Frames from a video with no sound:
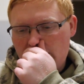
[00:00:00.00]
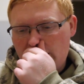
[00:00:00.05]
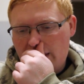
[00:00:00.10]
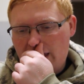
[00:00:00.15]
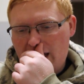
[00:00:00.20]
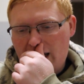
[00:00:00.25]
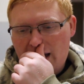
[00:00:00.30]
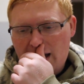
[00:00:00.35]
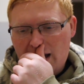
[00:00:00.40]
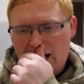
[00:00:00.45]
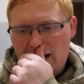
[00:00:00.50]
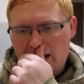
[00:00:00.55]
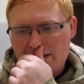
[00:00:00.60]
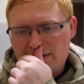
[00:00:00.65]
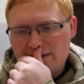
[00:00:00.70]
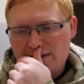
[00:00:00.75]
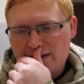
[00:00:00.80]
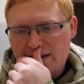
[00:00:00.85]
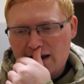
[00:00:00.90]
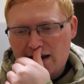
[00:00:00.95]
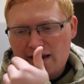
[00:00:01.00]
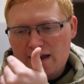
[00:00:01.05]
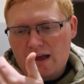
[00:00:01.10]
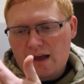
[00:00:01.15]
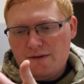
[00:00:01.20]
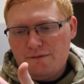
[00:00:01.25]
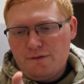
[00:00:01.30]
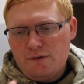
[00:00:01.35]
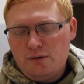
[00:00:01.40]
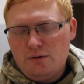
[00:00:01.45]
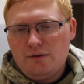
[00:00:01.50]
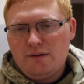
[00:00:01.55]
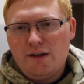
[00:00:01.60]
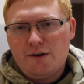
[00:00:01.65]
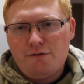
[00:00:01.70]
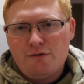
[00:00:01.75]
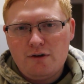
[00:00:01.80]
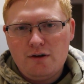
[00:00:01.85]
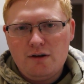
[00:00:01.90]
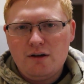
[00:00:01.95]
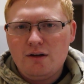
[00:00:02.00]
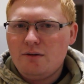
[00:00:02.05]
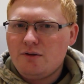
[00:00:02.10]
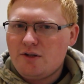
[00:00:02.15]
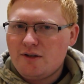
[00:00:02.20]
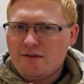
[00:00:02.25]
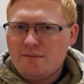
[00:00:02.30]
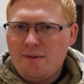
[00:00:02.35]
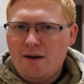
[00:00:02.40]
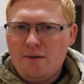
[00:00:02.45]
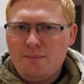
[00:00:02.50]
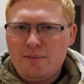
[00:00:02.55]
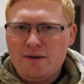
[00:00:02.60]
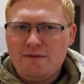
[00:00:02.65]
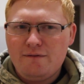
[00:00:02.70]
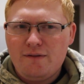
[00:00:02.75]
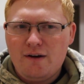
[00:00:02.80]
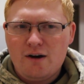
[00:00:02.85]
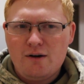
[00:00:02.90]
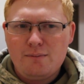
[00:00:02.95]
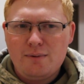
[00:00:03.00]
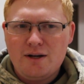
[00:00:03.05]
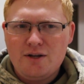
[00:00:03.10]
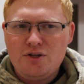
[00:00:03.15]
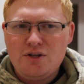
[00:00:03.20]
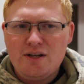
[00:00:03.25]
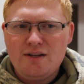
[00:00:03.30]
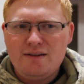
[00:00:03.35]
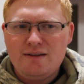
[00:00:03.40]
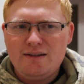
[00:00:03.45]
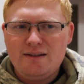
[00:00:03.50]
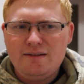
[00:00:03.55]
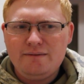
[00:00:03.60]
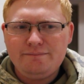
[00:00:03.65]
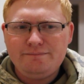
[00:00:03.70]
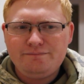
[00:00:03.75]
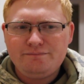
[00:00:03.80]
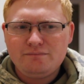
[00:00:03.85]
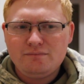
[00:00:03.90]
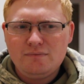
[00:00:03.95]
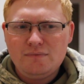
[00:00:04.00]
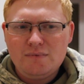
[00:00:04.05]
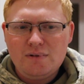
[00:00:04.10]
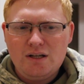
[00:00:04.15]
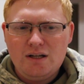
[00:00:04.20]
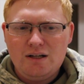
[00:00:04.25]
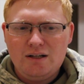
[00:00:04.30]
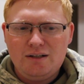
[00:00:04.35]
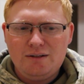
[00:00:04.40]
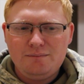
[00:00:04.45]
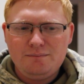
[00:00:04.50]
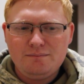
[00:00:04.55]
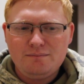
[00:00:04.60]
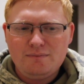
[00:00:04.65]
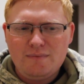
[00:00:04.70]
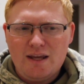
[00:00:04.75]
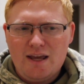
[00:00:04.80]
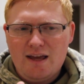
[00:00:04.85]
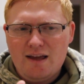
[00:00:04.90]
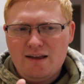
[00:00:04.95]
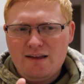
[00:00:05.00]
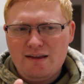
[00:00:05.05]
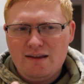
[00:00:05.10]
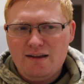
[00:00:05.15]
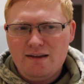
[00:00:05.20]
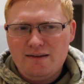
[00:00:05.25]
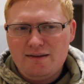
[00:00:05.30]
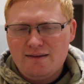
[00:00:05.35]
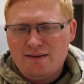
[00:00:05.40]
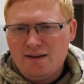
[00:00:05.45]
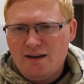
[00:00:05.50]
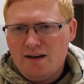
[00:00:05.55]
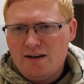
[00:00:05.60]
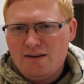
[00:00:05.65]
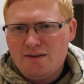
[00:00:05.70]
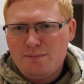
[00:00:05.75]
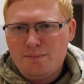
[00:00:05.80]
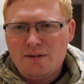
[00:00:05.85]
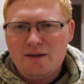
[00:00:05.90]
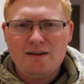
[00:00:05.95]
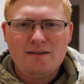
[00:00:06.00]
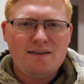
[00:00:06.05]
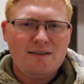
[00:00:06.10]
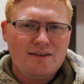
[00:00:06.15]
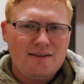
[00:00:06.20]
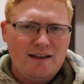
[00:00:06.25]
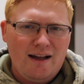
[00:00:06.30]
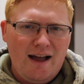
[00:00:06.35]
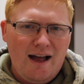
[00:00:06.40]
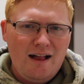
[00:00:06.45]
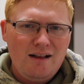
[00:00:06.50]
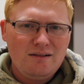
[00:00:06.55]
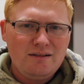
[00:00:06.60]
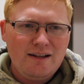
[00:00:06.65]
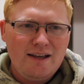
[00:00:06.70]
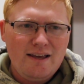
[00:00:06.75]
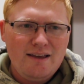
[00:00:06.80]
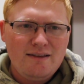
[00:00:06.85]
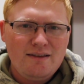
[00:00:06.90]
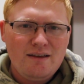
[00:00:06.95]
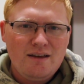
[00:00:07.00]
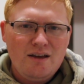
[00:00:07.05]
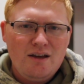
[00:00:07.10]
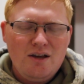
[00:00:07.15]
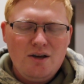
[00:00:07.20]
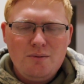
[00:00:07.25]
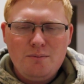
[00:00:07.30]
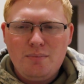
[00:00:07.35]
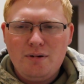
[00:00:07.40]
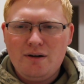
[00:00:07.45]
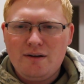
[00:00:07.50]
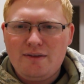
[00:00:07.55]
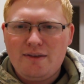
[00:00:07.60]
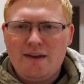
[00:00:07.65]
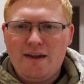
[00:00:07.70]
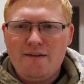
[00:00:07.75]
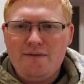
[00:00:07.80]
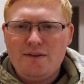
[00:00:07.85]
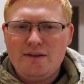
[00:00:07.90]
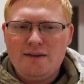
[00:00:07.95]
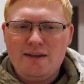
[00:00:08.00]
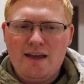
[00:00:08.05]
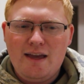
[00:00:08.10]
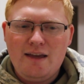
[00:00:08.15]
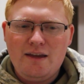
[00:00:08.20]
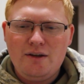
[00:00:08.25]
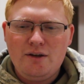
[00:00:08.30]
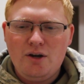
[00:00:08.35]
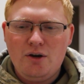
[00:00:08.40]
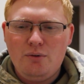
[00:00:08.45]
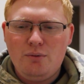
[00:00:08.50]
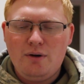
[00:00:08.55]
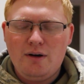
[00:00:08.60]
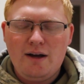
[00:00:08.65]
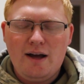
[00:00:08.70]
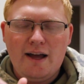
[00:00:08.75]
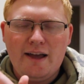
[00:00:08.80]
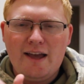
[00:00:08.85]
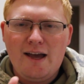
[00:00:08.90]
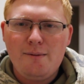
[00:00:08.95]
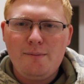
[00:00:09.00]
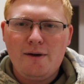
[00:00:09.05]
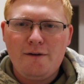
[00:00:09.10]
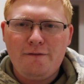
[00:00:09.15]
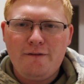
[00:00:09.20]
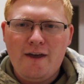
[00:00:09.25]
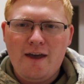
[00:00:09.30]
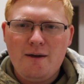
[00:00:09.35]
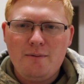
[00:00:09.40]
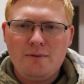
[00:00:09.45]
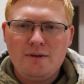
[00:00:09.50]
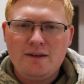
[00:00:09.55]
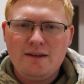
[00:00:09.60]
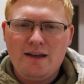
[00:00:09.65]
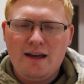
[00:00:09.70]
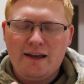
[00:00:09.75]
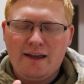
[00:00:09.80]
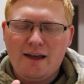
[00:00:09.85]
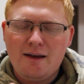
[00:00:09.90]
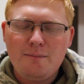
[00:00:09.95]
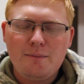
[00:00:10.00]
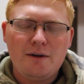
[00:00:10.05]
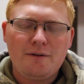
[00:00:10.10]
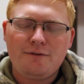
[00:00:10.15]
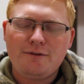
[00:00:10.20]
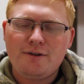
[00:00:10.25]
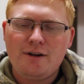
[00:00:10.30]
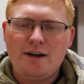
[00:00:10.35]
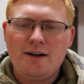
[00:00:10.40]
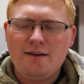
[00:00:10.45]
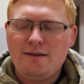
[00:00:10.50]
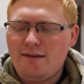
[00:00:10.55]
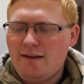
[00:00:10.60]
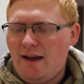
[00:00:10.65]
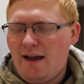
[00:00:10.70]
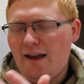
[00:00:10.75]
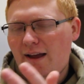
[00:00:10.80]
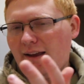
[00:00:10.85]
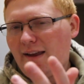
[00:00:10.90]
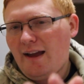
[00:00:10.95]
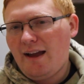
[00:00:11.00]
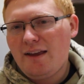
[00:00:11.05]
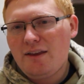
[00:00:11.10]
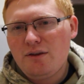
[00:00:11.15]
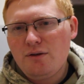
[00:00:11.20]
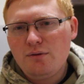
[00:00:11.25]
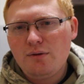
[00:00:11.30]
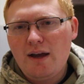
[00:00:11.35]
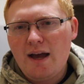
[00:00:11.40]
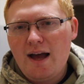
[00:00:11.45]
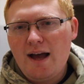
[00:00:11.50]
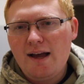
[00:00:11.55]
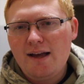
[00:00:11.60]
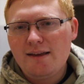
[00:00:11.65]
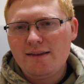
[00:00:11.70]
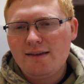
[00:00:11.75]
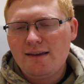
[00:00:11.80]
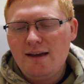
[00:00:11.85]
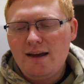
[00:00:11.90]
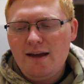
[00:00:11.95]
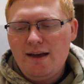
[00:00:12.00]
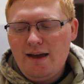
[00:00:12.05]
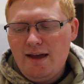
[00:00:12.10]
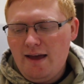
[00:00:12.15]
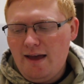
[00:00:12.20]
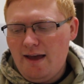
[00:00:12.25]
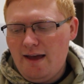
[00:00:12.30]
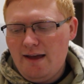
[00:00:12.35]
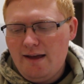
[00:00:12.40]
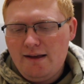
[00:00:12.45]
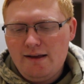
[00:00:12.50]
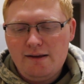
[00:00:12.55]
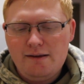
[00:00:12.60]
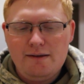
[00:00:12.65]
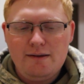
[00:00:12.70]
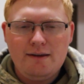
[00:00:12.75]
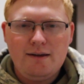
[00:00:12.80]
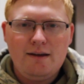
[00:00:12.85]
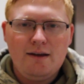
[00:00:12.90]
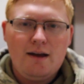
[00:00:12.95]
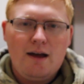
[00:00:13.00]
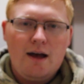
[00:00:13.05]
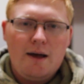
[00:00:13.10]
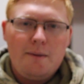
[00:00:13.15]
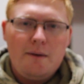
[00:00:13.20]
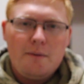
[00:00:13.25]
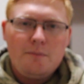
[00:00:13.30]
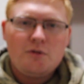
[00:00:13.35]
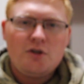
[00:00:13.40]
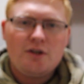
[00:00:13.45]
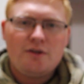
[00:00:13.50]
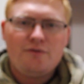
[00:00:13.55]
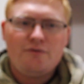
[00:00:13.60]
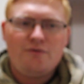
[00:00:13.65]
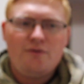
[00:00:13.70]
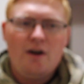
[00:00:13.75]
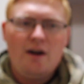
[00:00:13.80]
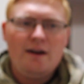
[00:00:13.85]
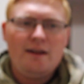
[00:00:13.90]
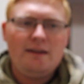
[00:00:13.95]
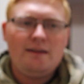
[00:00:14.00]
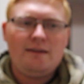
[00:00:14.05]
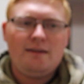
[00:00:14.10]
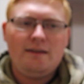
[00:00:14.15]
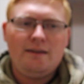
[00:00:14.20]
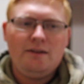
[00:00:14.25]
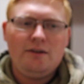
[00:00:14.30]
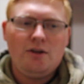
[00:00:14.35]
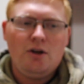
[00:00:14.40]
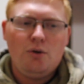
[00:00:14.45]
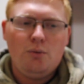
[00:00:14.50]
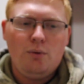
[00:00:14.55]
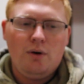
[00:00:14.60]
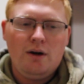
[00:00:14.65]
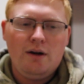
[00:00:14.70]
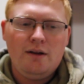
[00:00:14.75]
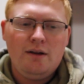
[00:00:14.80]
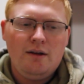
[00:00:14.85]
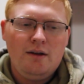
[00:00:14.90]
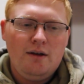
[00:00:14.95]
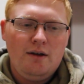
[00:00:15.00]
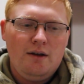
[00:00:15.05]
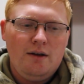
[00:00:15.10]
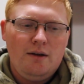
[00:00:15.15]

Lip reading: yeah, honestly, I feel indifferent just about being fired by JT. Yeah, it sucks because it's the holidays, but at the end of the day, you know what? I got my family, I got my friends, I got you guys, and I'm just ready to, you know what,